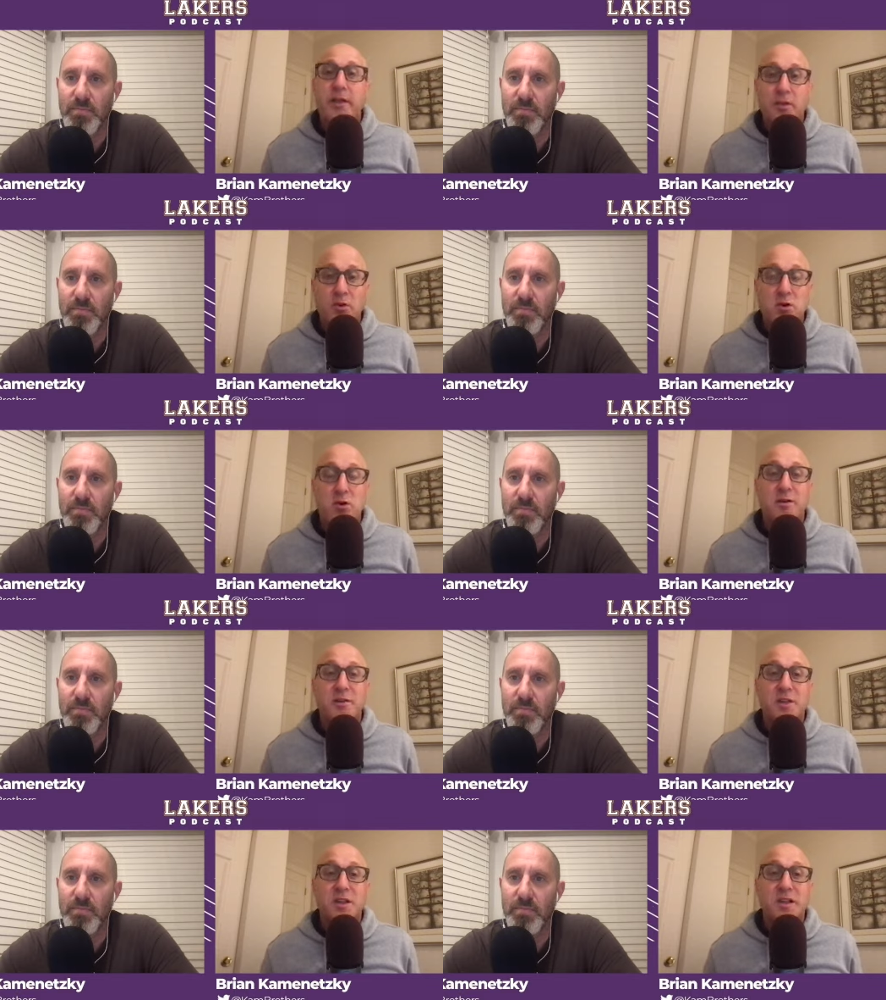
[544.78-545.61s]

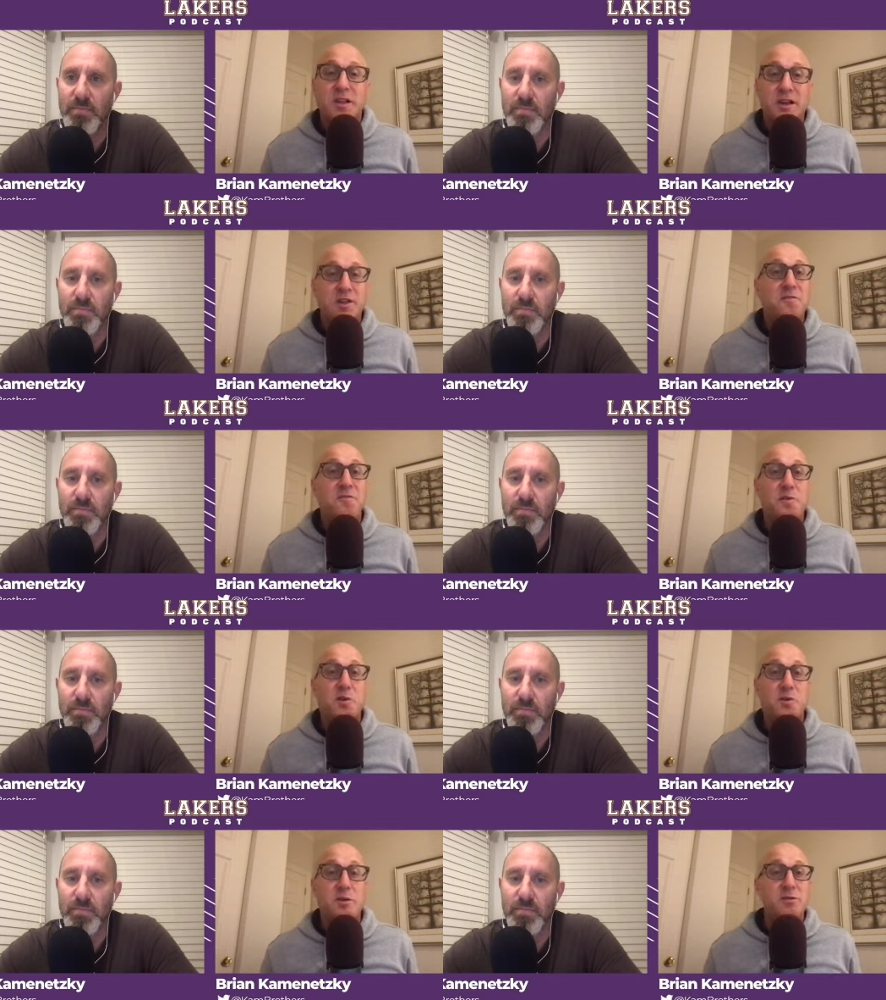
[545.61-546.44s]
Speaker 1: long, successful
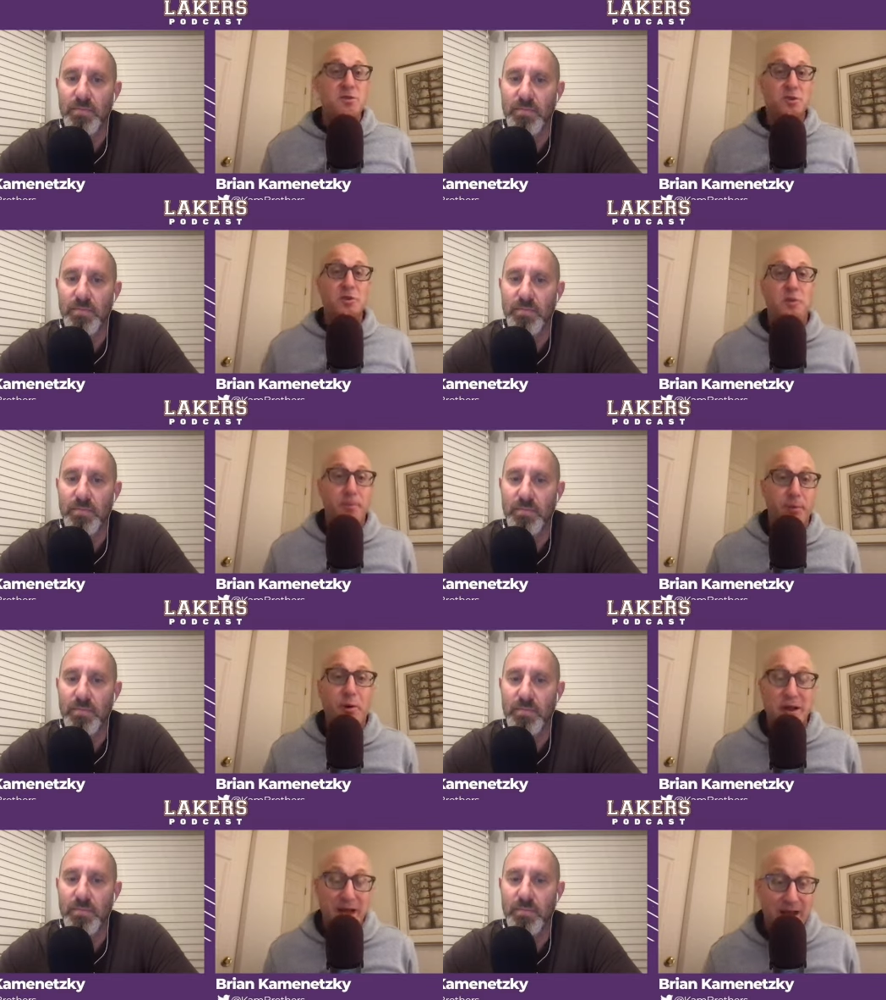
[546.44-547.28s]
careers, to the
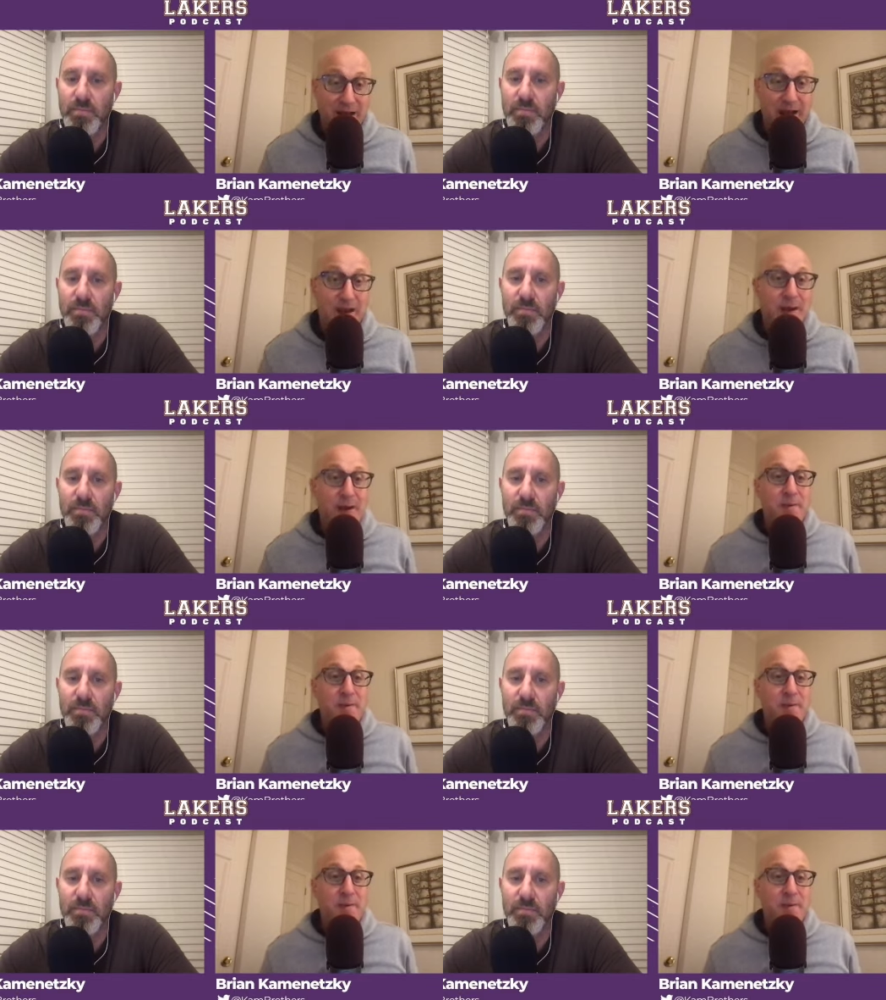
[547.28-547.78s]
point, Andy,